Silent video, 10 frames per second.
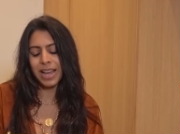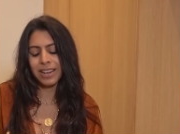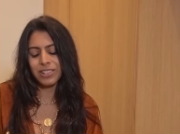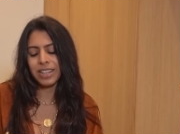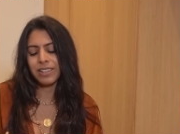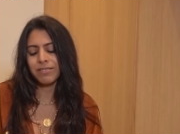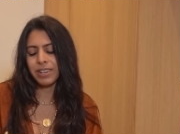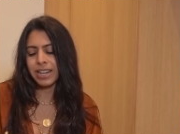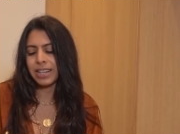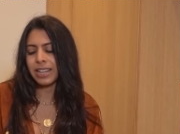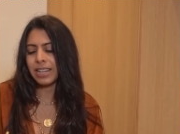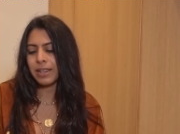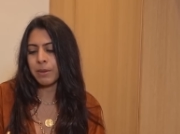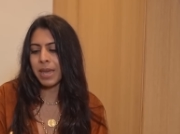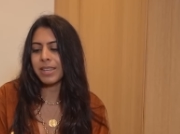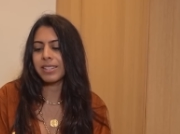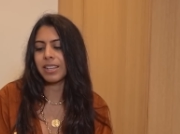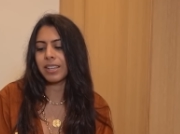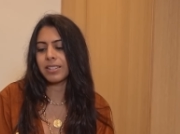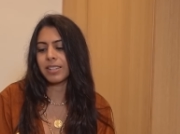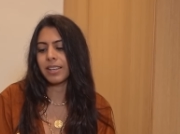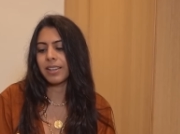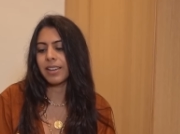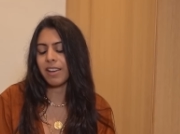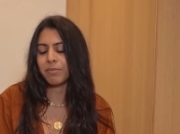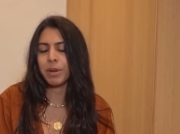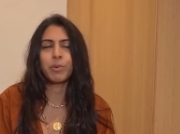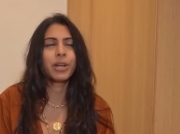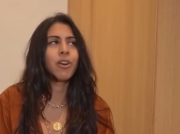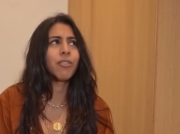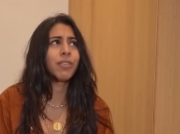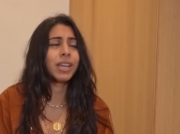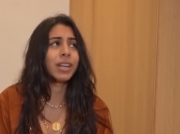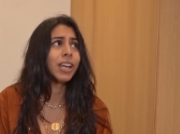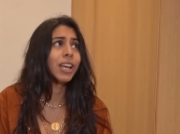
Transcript: actually really amazing to have my morning coffee and